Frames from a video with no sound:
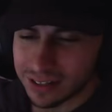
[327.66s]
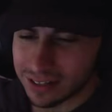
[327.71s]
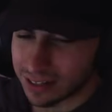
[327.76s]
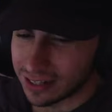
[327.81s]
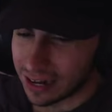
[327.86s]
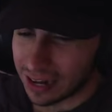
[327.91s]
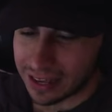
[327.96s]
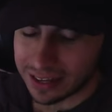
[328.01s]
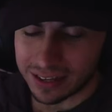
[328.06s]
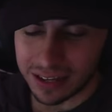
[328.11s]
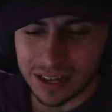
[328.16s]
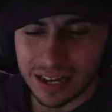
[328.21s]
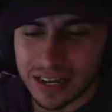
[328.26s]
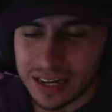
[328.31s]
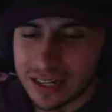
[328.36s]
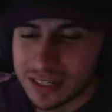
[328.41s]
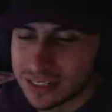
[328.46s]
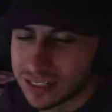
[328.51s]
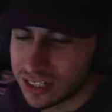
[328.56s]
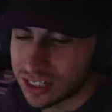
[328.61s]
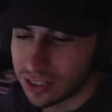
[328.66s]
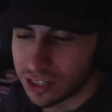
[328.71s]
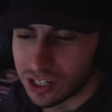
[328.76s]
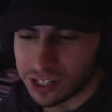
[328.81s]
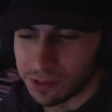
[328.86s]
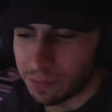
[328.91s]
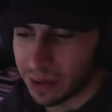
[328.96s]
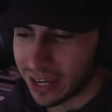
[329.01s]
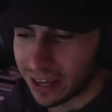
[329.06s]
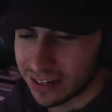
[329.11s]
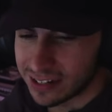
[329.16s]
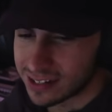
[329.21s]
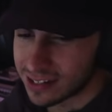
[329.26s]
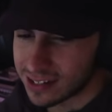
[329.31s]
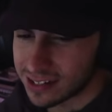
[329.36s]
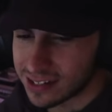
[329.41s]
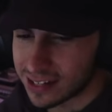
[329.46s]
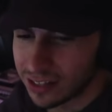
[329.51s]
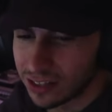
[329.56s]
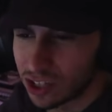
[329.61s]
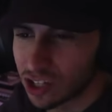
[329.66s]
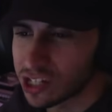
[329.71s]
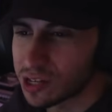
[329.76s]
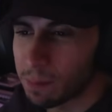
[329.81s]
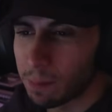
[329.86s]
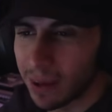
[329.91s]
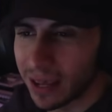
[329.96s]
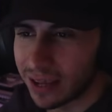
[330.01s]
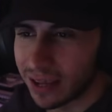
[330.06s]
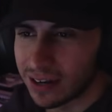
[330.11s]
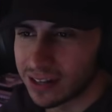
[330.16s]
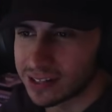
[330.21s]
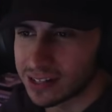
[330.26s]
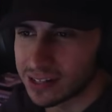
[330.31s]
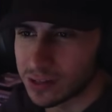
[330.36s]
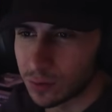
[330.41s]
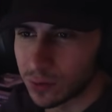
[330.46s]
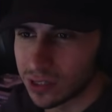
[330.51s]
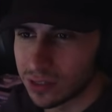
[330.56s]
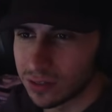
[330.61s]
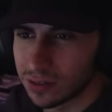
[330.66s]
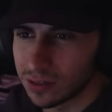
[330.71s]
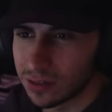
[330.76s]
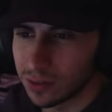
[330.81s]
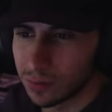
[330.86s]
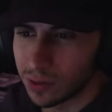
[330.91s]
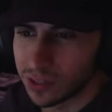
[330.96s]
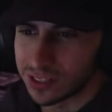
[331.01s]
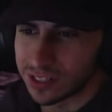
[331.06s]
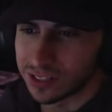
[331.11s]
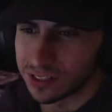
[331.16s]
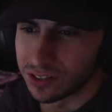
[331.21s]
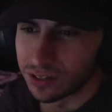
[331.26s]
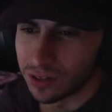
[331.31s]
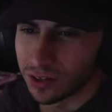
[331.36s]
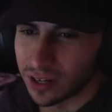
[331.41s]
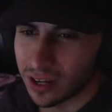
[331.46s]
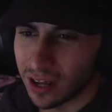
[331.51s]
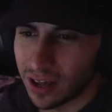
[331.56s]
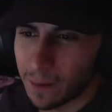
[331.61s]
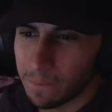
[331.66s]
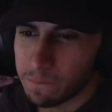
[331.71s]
like, she doesn't make any sense. It doesn't make any sense what she's doing.